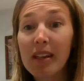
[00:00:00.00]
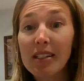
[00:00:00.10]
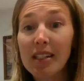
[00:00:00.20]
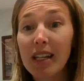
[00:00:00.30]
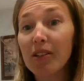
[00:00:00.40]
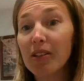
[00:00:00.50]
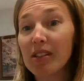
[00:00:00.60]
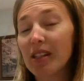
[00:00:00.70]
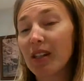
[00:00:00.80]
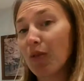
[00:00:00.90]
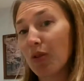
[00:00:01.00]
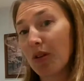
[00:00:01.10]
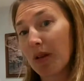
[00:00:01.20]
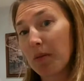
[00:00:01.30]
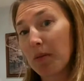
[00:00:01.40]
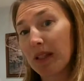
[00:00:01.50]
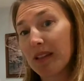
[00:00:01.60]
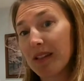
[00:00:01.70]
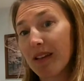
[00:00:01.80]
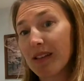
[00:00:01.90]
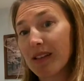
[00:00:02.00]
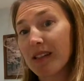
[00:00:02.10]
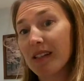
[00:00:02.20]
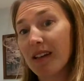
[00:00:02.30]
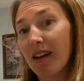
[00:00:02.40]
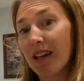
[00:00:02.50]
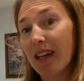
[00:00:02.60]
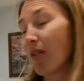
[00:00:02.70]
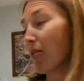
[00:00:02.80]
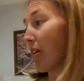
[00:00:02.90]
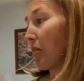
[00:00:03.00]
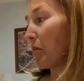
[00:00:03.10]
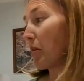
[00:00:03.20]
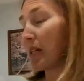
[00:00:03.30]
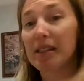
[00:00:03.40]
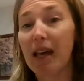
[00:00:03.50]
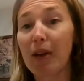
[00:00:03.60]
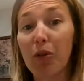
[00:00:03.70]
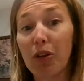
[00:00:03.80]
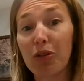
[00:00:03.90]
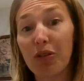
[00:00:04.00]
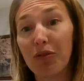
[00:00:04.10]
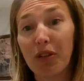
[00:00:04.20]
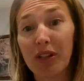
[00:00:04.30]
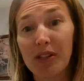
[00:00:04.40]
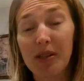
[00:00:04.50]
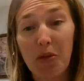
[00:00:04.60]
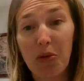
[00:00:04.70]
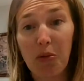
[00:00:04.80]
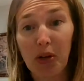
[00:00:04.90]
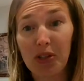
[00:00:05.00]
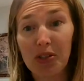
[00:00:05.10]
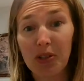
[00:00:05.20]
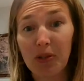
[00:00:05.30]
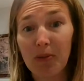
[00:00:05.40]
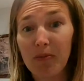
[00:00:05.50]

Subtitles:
take a look to see if you can complete this on the Seesaw account, and there'll be a slide where you can fill in some of the work too.